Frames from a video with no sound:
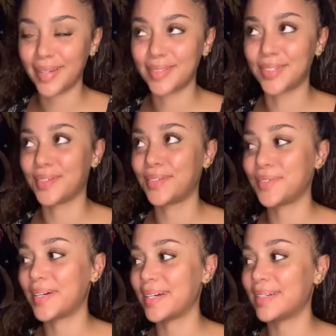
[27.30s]
I don't know
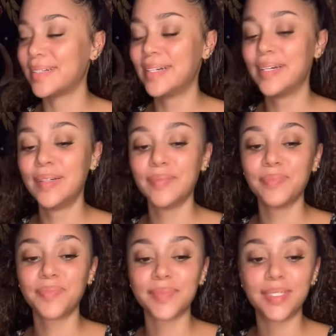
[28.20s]
why.
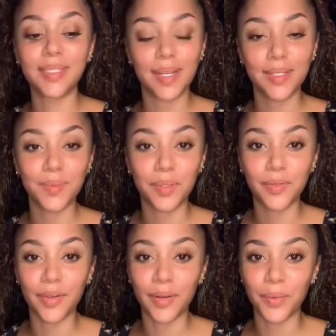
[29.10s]
Today has been a
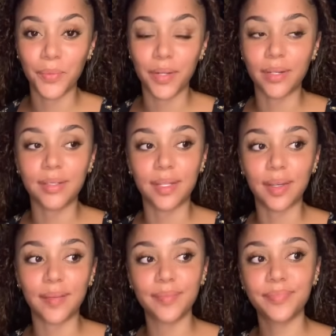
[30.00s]
very weird
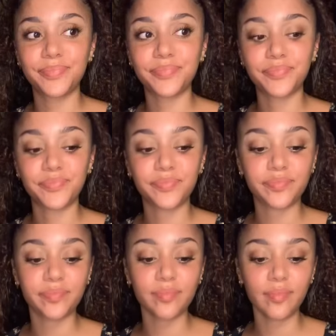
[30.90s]
day.
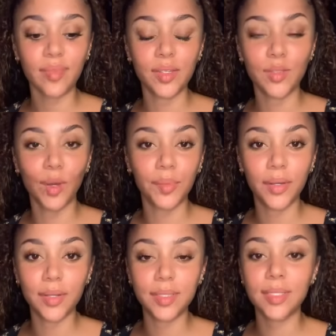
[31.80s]
So I'm
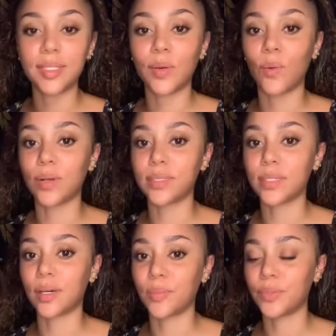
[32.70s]
curious to see what wants to
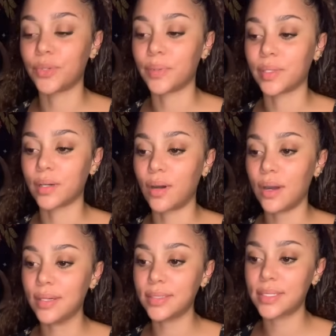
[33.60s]
come through in the
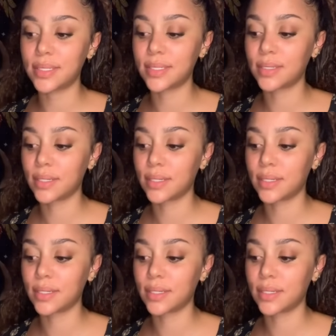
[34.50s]
cards.